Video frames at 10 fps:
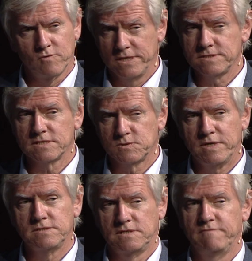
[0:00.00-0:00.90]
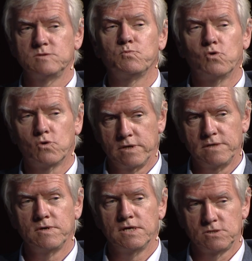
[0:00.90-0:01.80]
What is expensive is poor
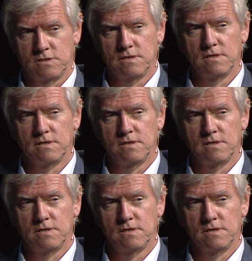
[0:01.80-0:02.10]
education,